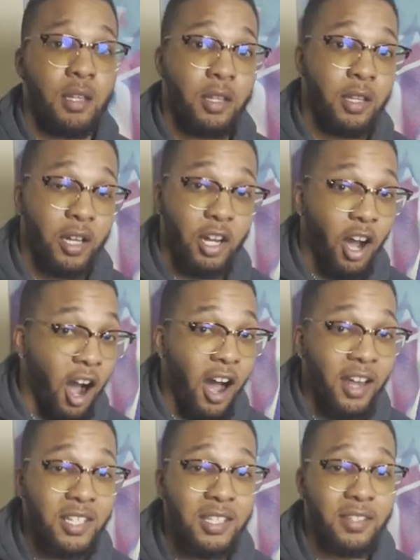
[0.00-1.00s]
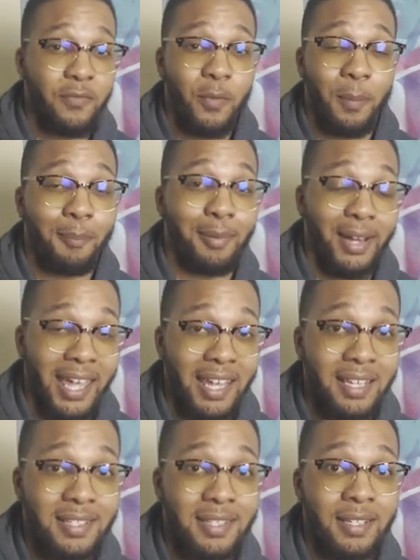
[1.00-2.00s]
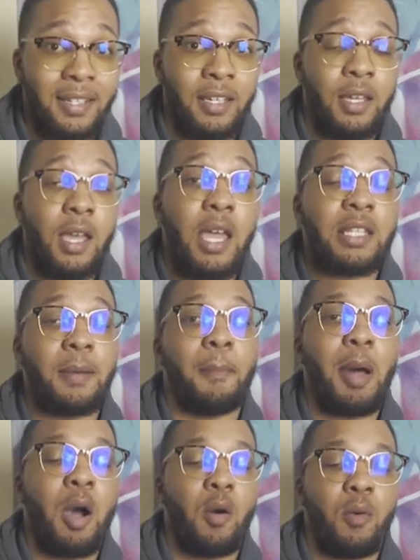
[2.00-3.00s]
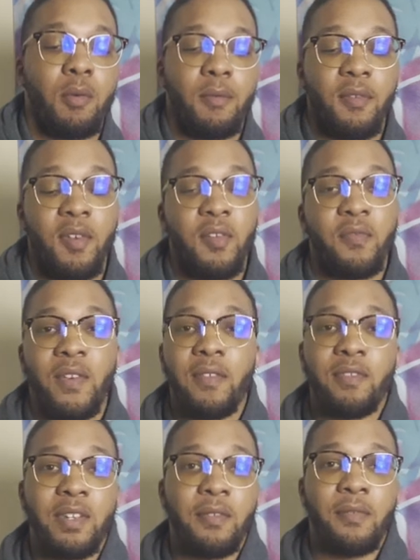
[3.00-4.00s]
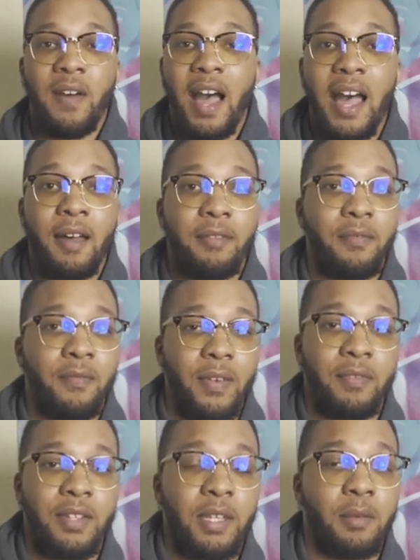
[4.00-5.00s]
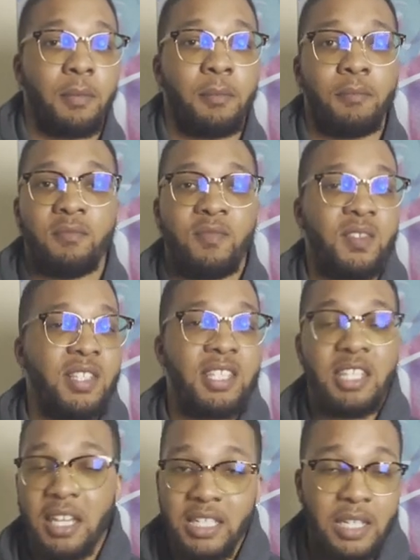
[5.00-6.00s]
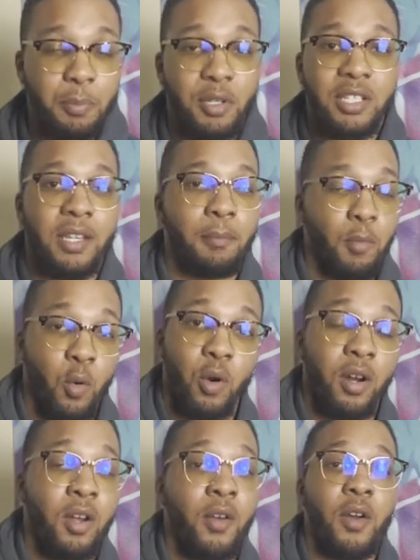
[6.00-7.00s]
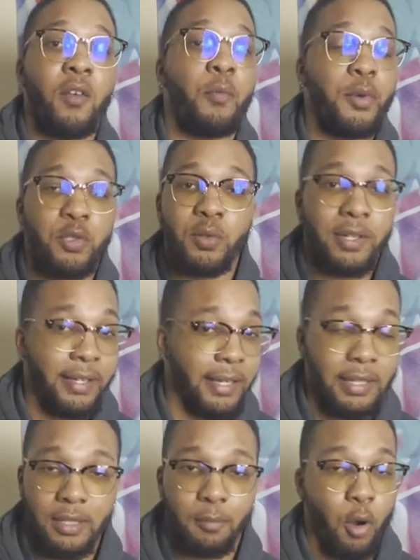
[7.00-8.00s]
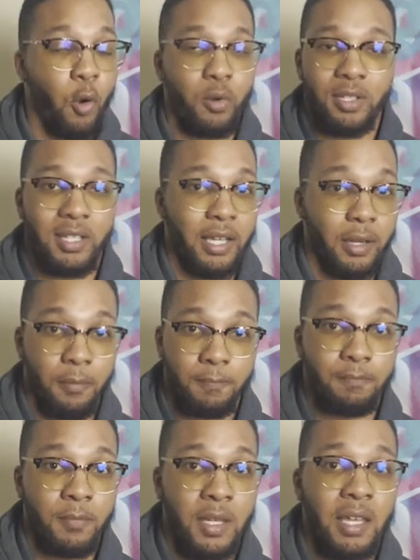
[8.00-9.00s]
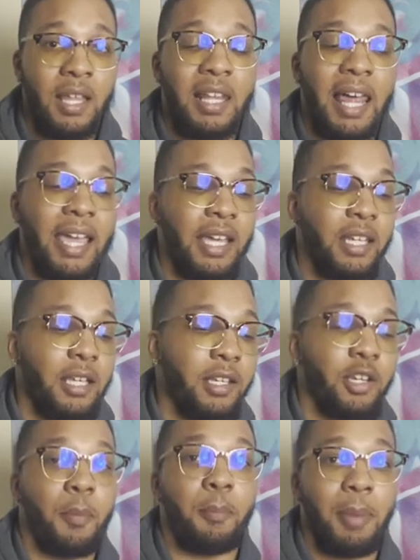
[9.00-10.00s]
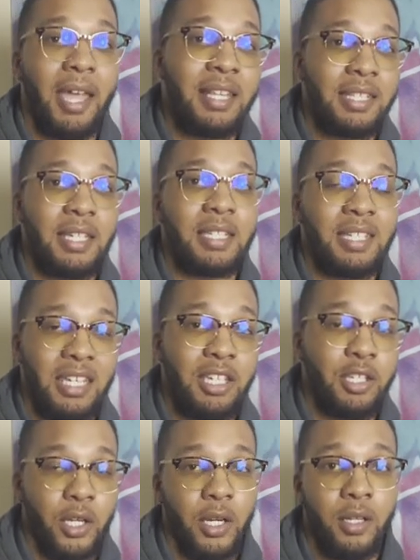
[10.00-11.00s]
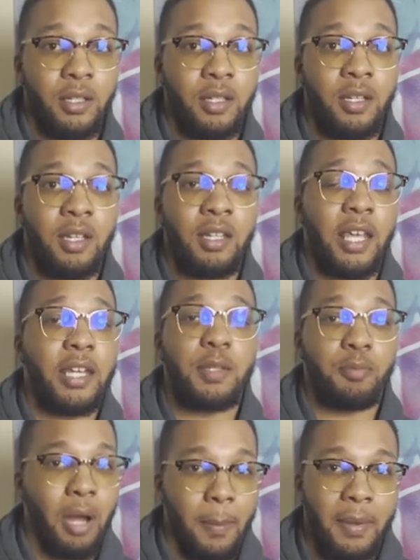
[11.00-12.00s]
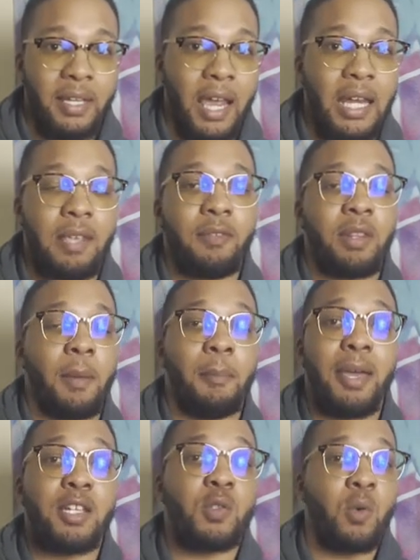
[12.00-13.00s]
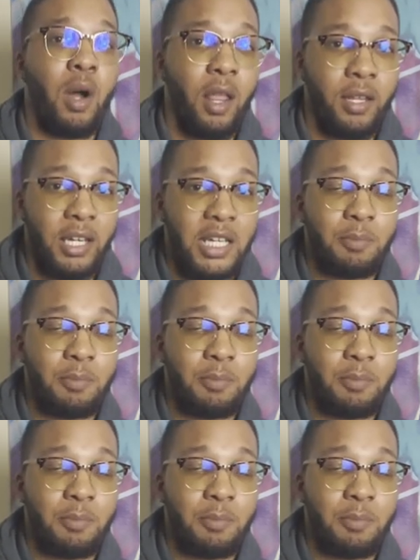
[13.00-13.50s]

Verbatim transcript: the cost for blanks is about 55, 50, 60% more of what you can get them wholesale. Like your basic t-shirt, that's probably not even the best quality. It's